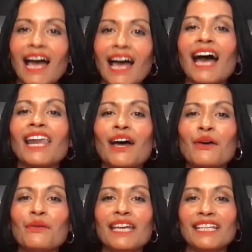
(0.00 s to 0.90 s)

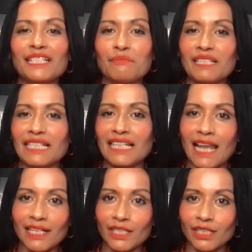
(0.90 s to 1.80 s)
Hello, it's Mrs
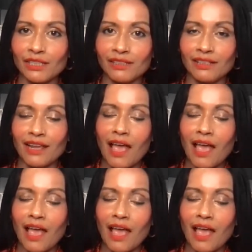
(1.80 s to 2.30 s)
Glasson,